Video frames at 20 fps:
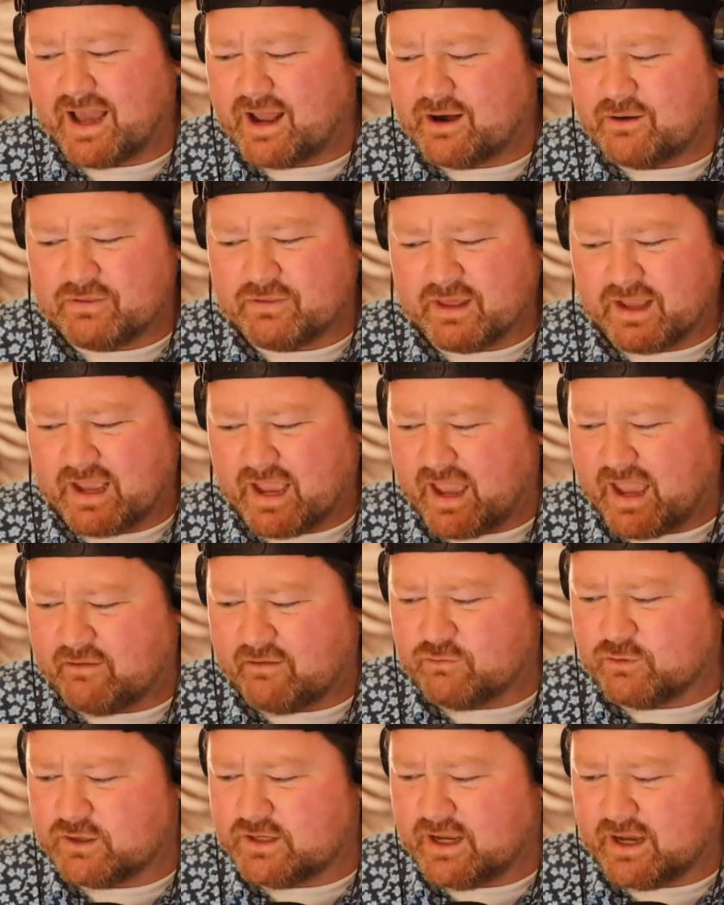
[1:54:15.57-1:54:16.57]
I don't think I
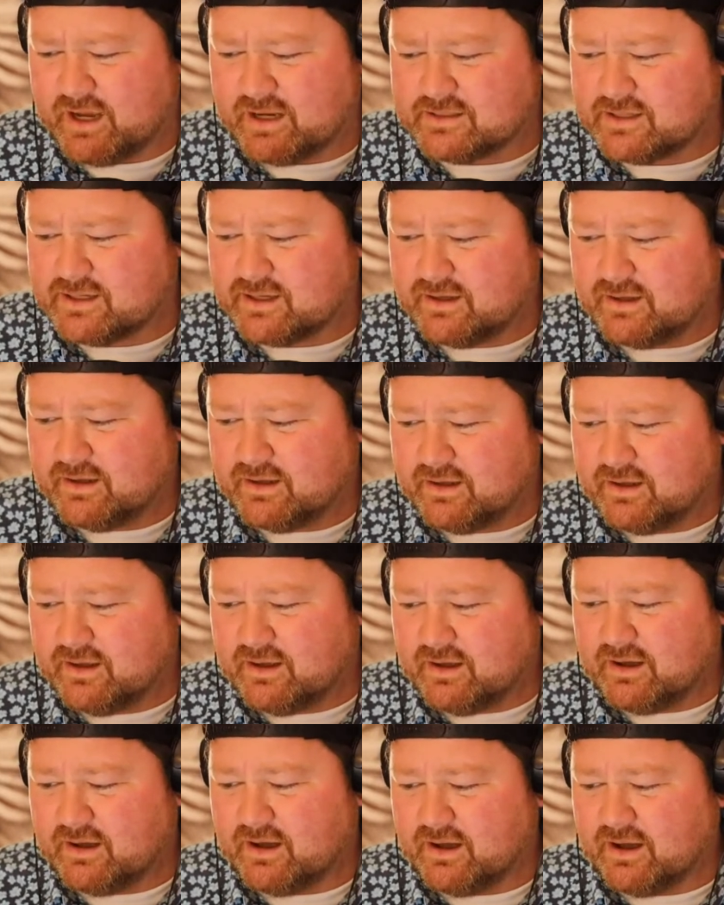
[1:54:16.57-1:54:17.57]
have one yet.
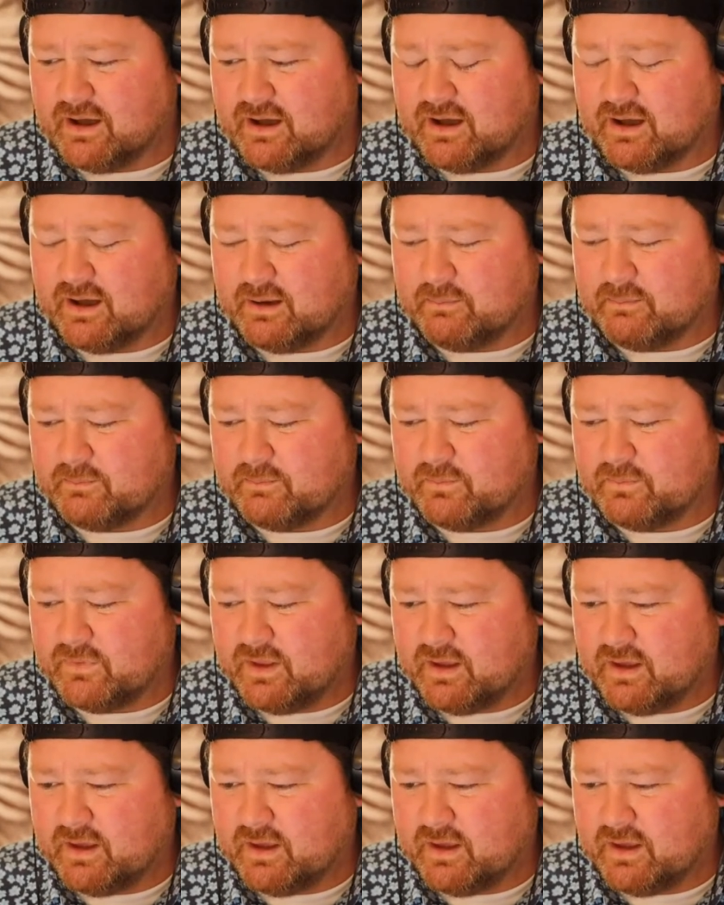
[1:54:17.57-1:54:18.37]
I